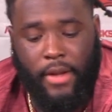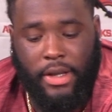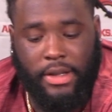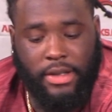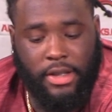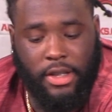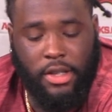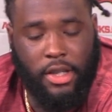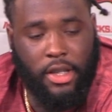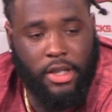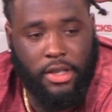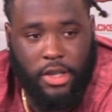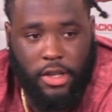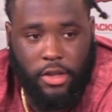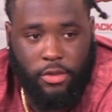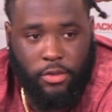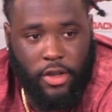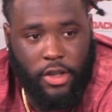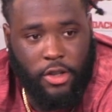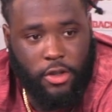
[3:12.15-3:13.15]
It's
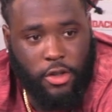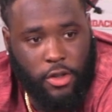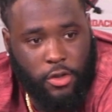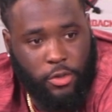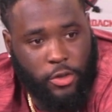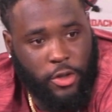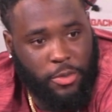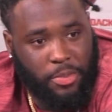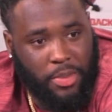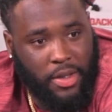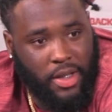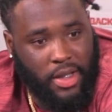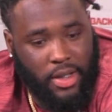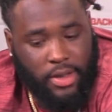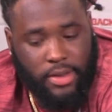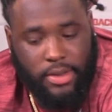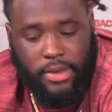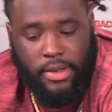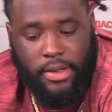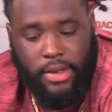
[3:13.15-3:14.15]
just
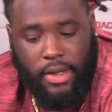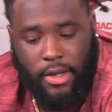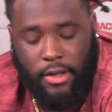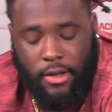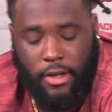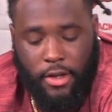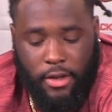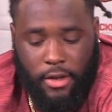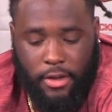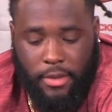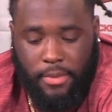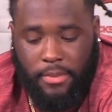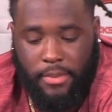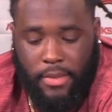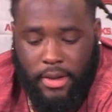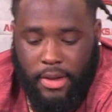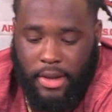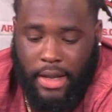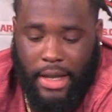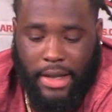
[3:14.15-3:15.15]
response.
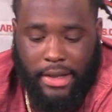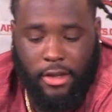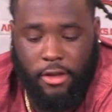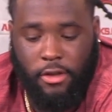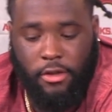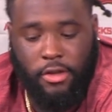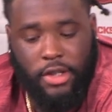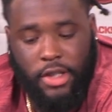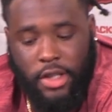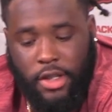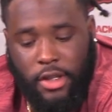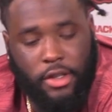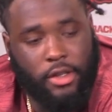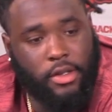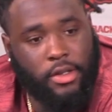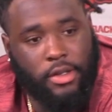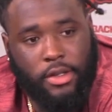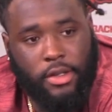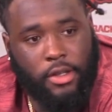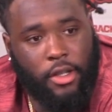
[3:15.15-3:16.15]
Like those
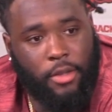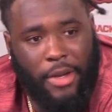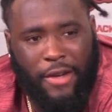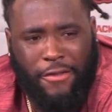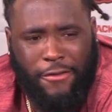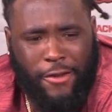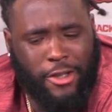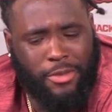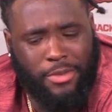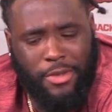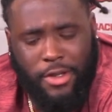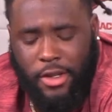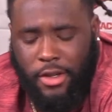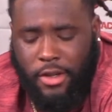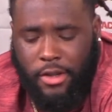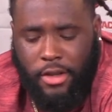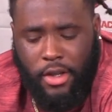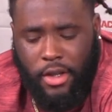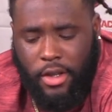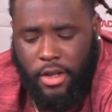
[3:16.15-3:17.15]
years of my freshman
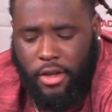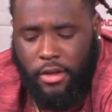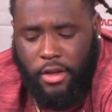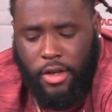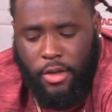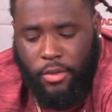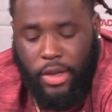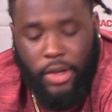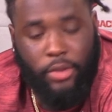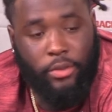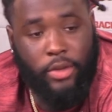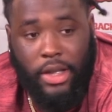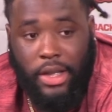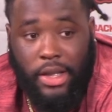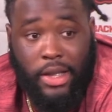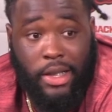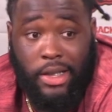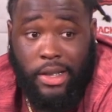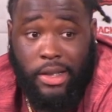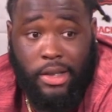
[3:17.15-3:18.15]
year and on, we really
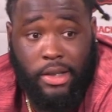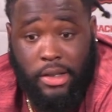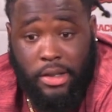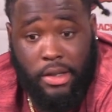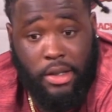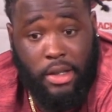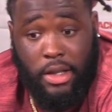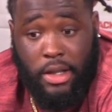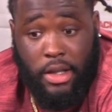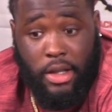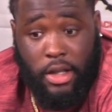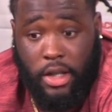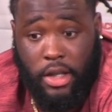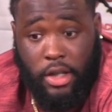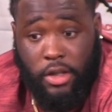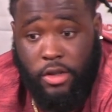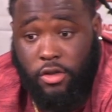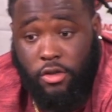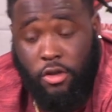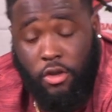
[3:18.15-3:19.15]

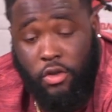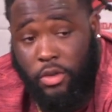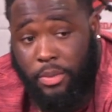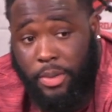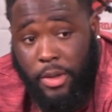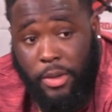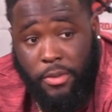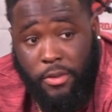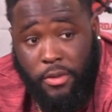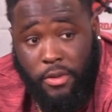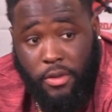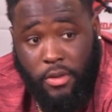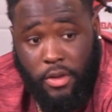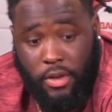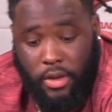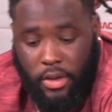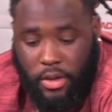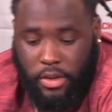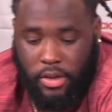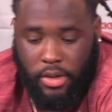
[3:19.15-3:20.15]
couldn't score with people.
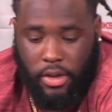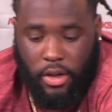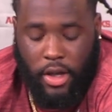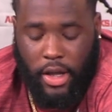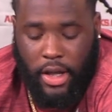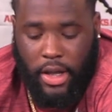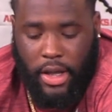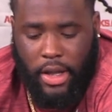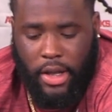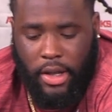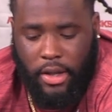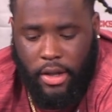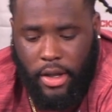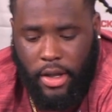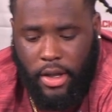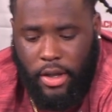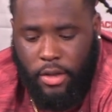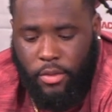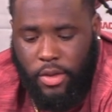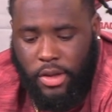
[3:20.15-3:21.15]
So
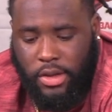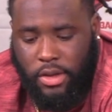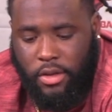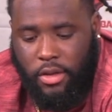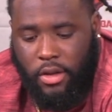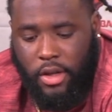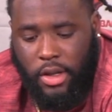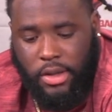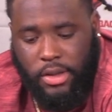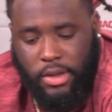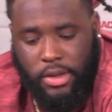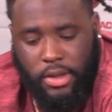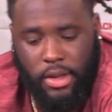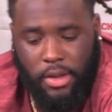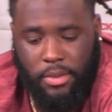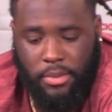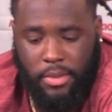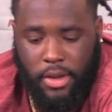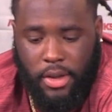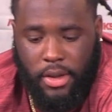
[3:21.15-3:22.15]
it wasn't hard to
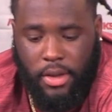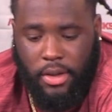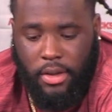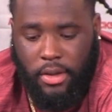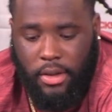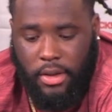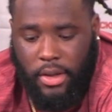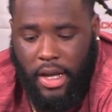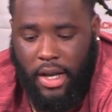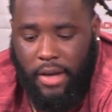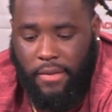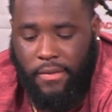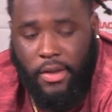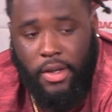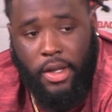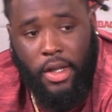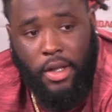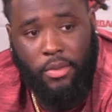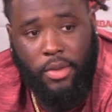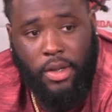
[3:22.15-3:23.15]
see, but now I
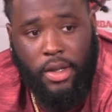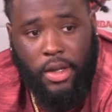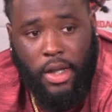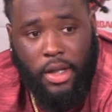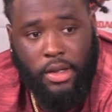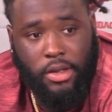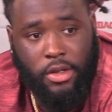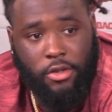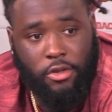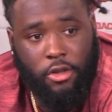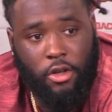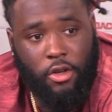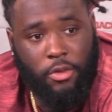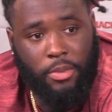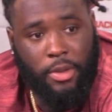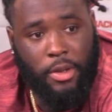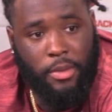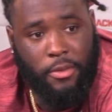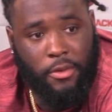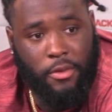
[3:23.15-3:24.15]
feel like we can actually score with
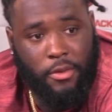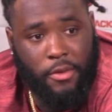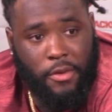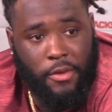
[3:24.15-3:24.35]
people.